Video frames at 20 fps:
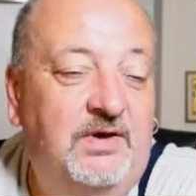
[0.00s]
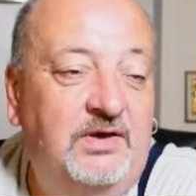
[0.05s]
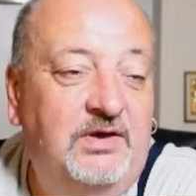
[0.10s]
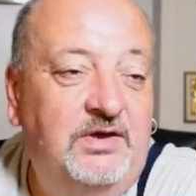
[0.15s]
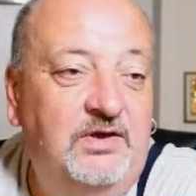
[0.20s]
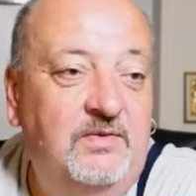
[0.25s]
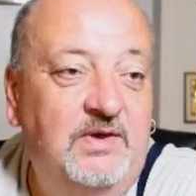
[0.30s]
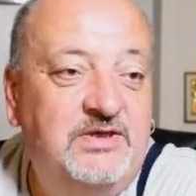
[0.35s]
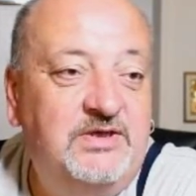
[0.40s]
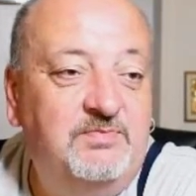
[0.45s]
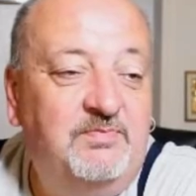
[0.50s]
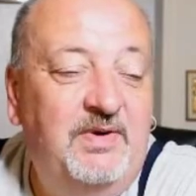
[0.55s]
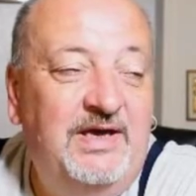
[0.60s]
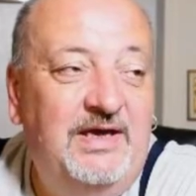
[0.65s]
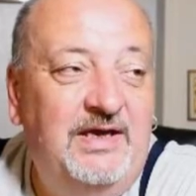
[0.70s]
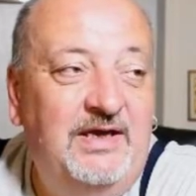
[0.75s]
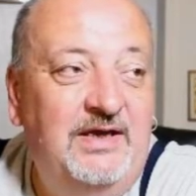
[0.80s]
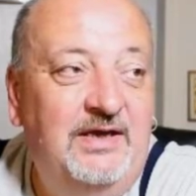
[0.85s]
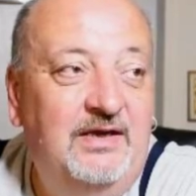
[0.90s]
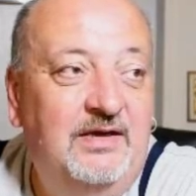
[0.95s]

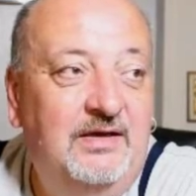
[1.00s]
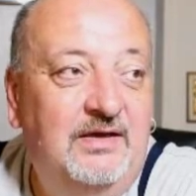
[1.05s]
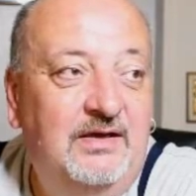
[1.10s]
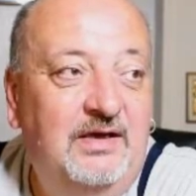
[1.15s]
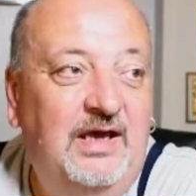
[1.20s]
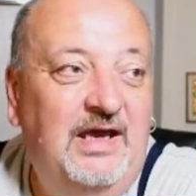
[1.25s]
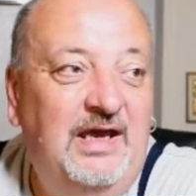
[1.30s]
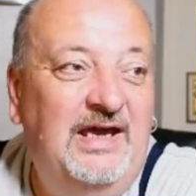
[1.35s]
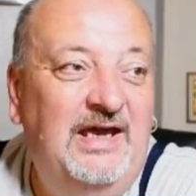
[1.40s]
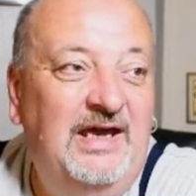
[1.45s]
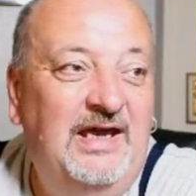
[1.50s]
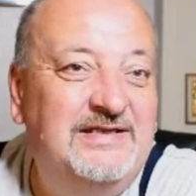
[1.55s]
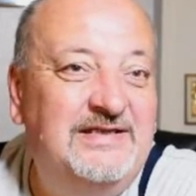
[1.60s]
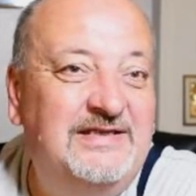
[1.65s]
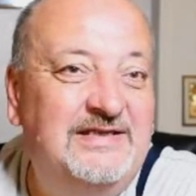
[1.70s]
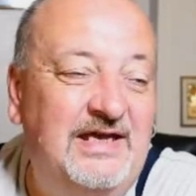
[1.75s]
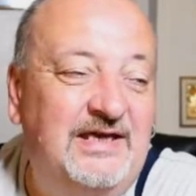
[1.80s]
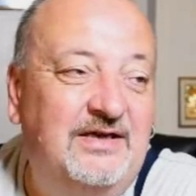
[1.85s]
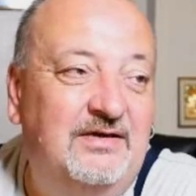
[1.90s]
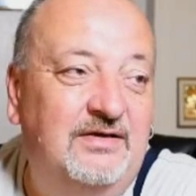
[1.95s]
USB is
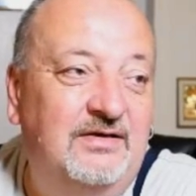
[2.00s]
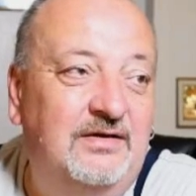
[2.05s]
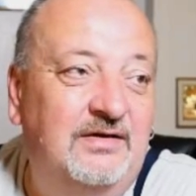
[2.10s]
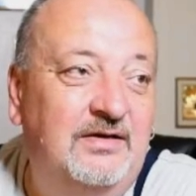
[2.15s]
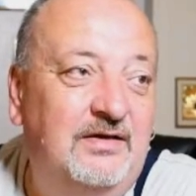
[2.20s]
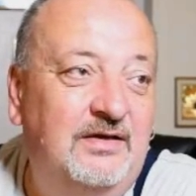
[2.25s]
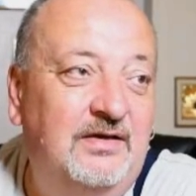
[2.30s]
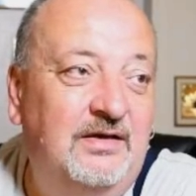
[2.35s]
second,